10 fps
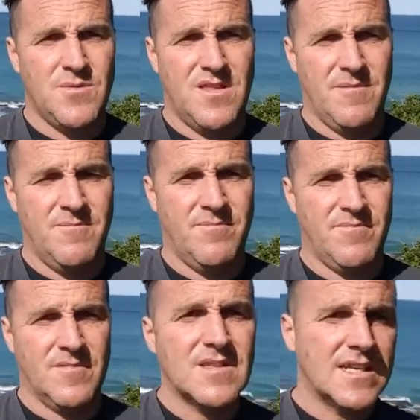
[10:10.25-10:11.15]
with them
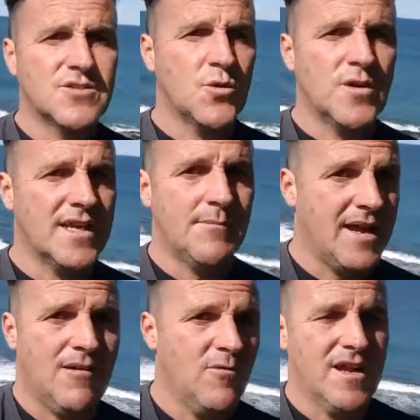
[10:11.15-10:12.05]
and talking
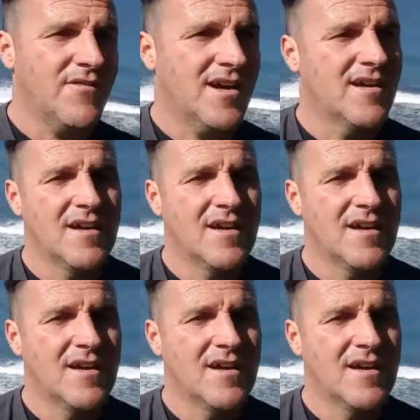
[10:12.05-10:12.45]
about whatever.